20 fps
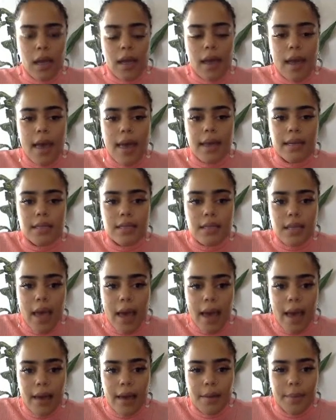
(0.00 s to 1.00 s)
and it's
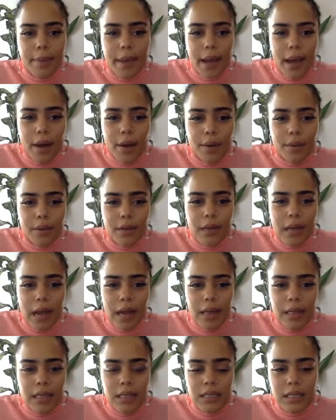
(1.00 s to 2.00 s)
at about
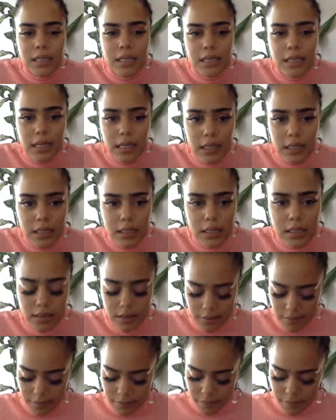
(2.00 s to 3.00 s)
96,
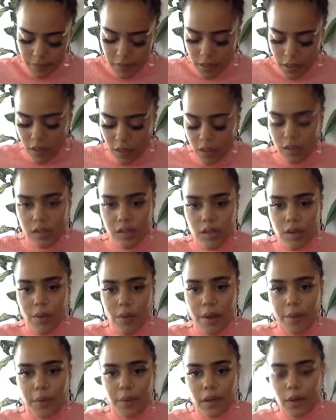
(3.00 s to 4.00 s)
so
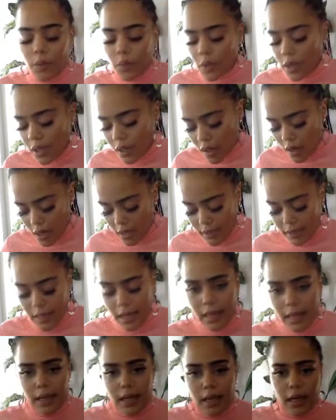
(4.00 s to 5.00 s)
I want to work on
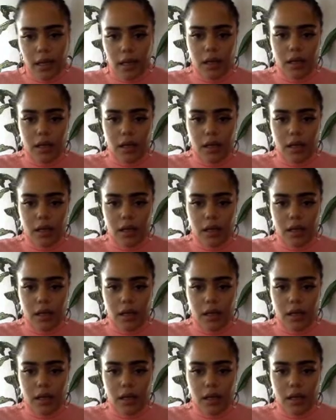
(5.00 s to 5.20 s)
getting